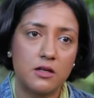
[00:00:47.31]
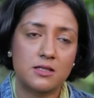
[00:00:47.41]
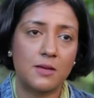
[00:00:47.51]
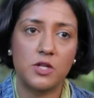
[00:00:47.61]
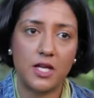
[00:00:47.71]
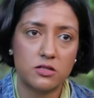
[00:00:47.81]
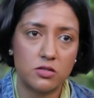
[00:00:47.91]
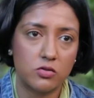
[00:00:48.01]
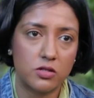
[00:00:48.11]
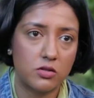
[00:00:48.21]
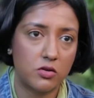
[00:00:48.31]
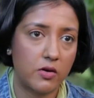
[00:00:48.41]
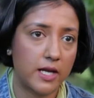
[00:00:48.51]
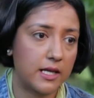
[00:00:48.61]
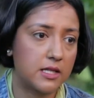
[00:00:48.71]
Somebody has to do it, you know.
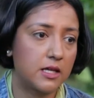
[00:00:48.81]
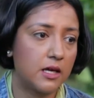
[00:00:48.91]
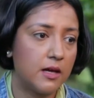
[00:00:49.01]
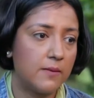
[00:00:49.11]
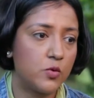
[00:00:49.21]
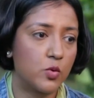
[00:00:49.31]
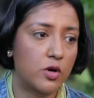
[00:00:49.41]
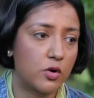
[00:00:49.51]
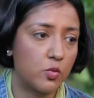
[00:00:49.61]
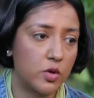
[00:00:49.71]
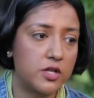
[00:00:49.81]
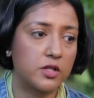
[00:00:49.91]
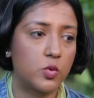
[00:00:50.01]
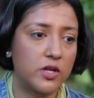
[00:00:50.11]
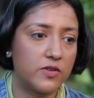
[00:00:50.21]
And I think we're in
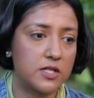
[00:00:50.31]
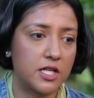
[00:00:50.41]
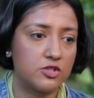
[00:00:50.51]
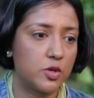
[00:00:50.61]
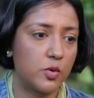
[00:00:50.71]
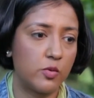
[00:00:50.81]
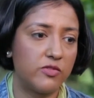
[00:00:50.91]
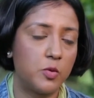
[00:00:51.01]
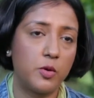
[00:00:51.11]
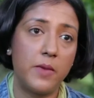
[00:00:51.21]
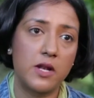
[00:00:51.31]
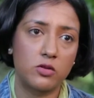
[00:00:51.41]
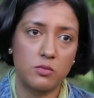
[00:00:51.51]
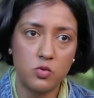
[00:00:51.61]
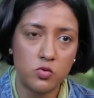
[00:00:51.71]
the 21st century where we've put men
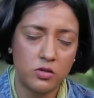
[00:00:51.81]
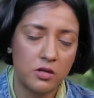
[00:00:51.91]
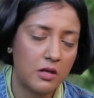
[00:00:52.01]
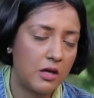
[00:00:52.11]
on the moon